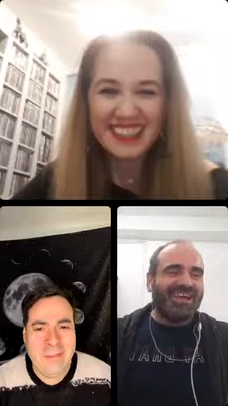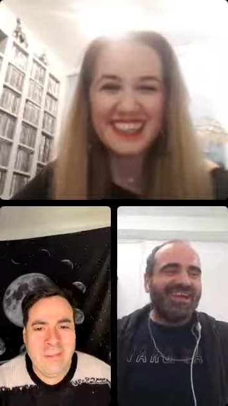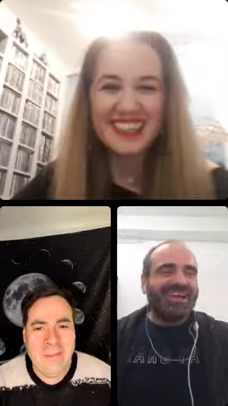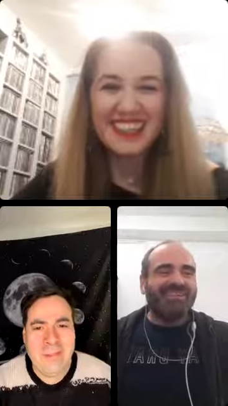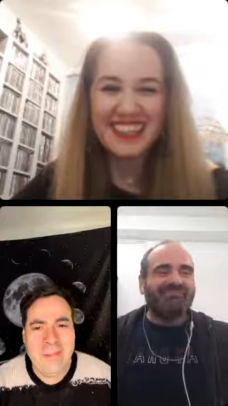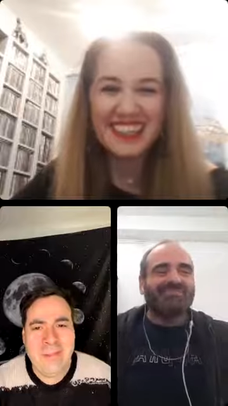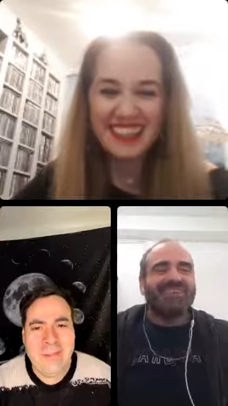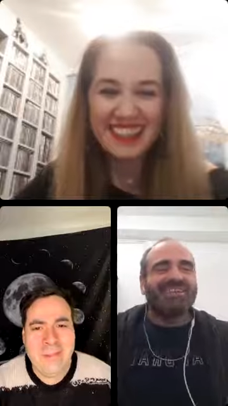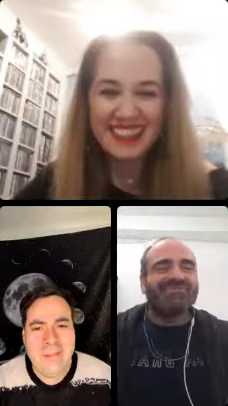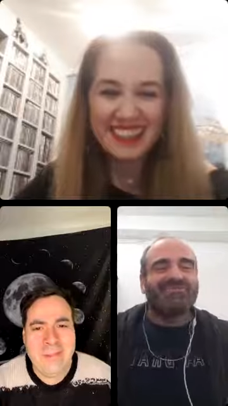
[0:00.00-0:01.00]
Speaker 1: uh,
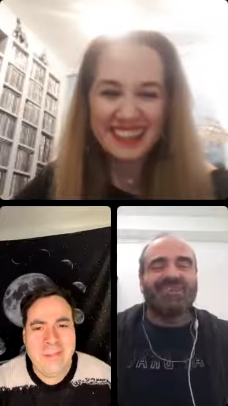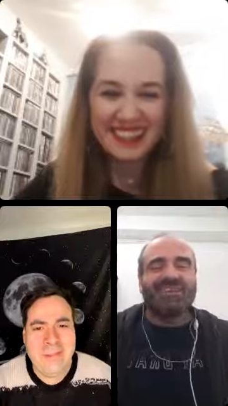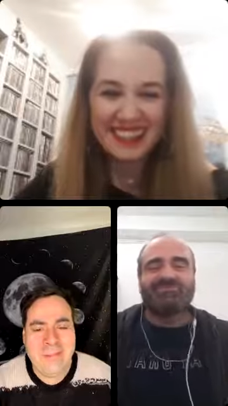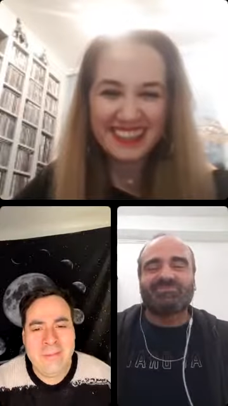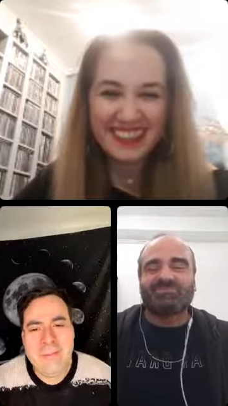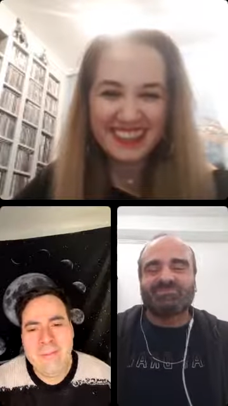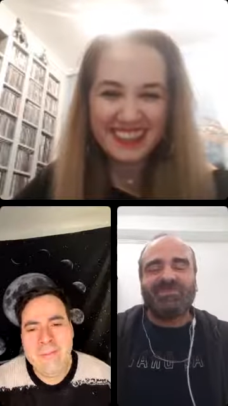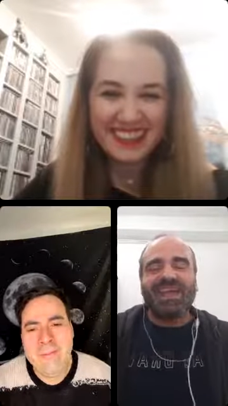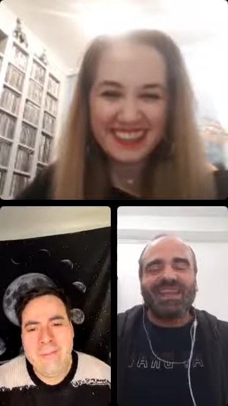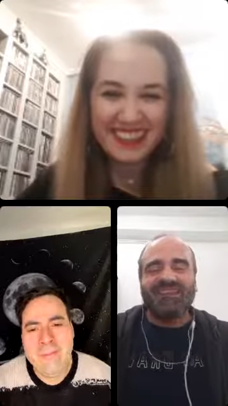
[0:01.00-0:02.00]
the
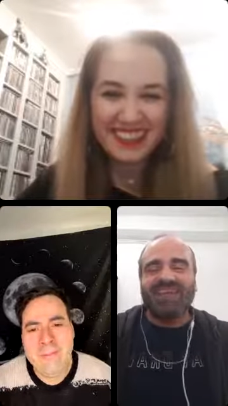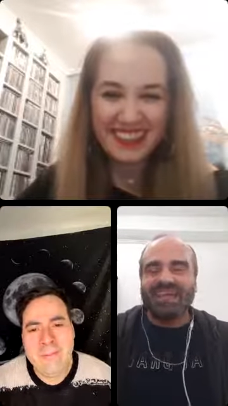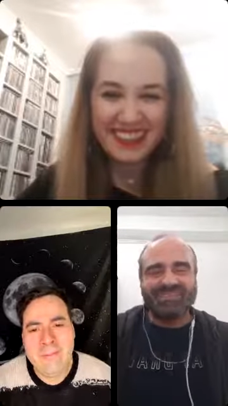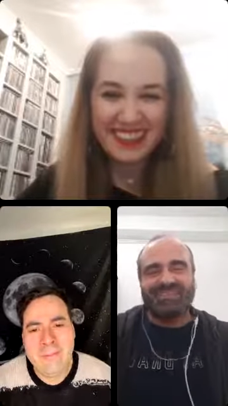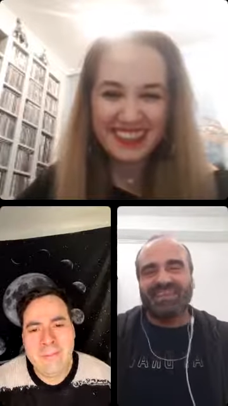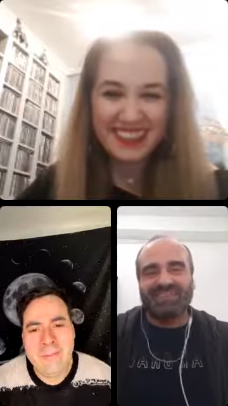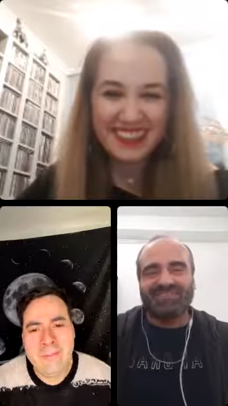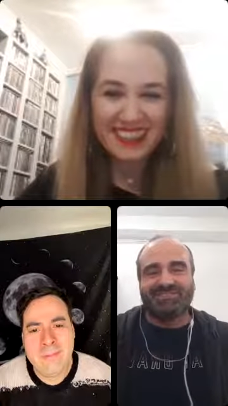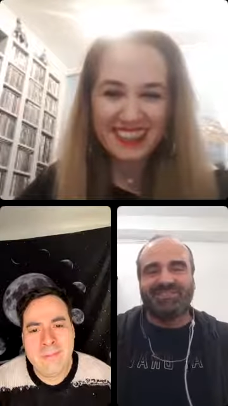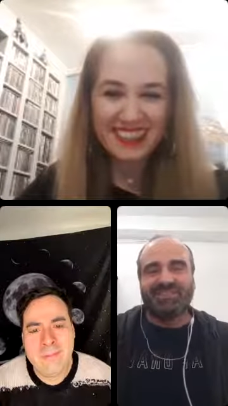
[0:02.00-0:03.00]
men
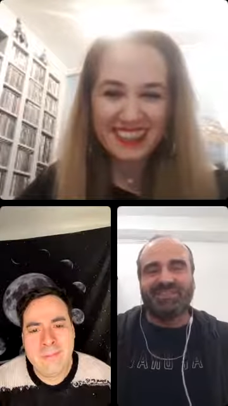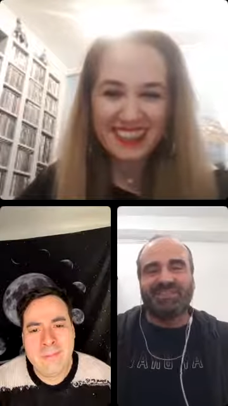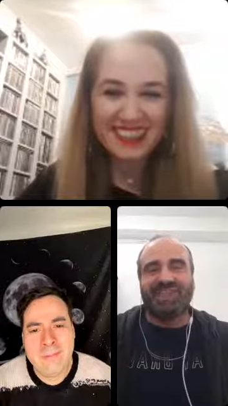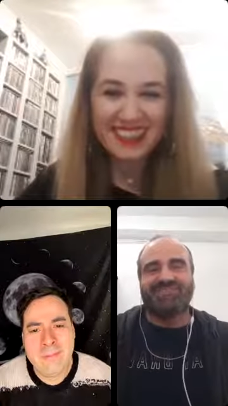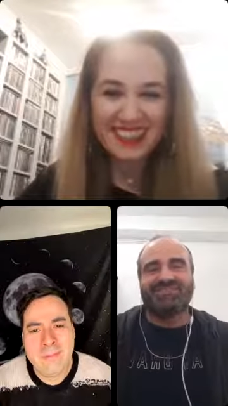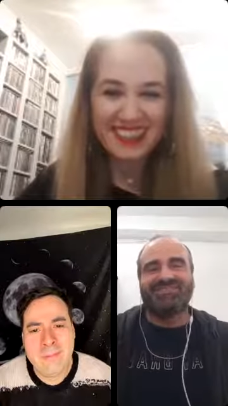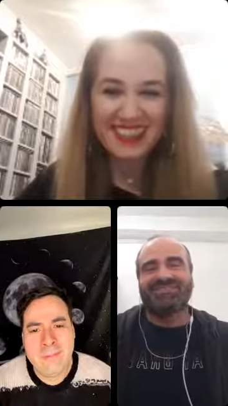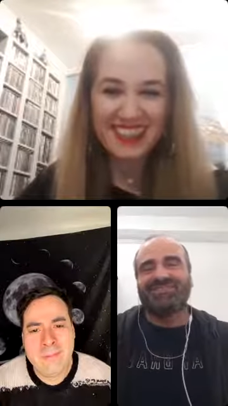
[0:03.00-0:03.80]
hesitate doing that.